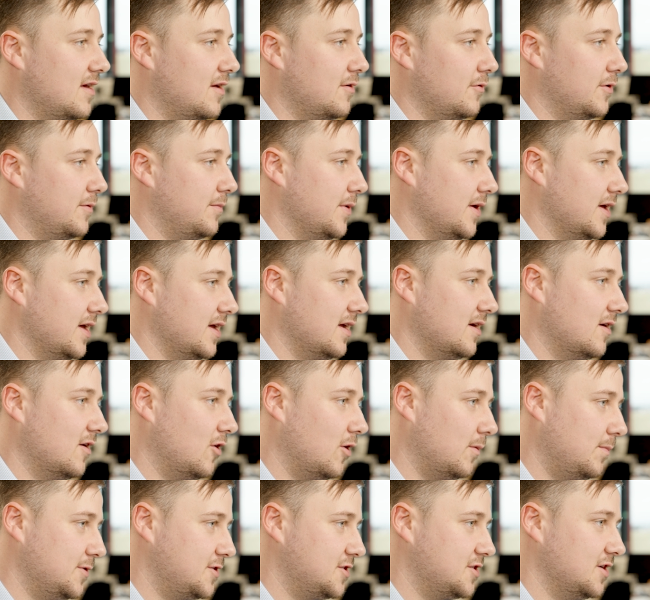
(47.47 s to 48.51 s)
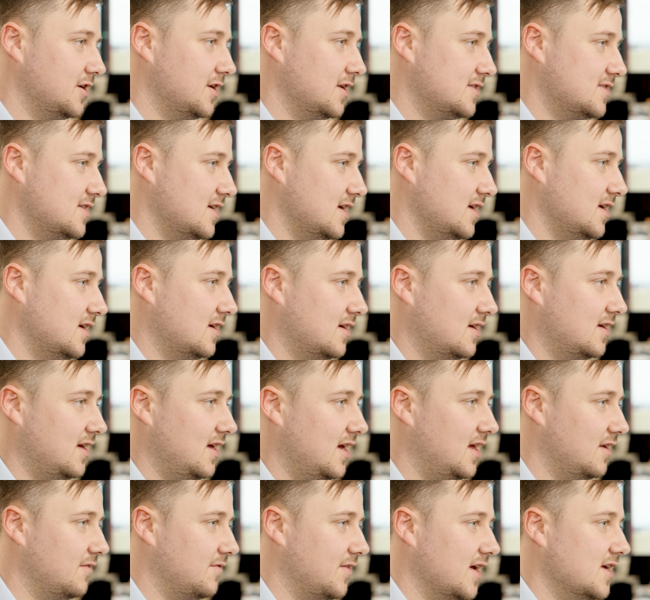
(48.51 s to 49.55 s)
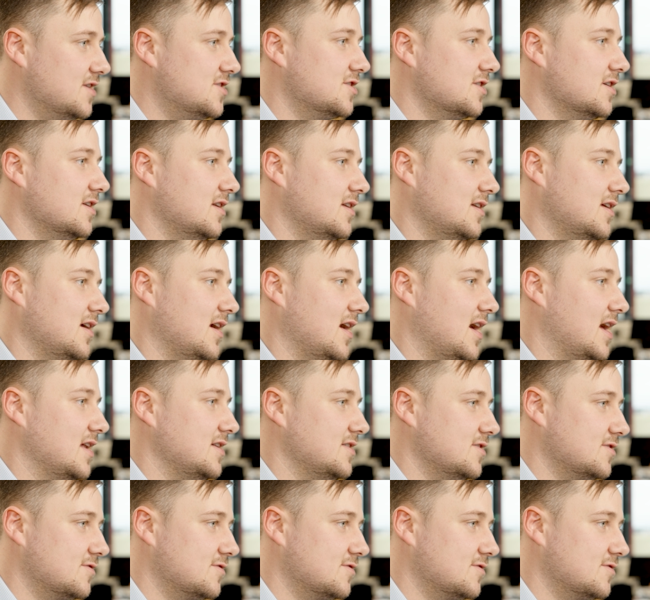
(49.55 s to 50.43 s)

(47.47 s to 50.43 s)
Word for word: it would be opportunity, innovation, and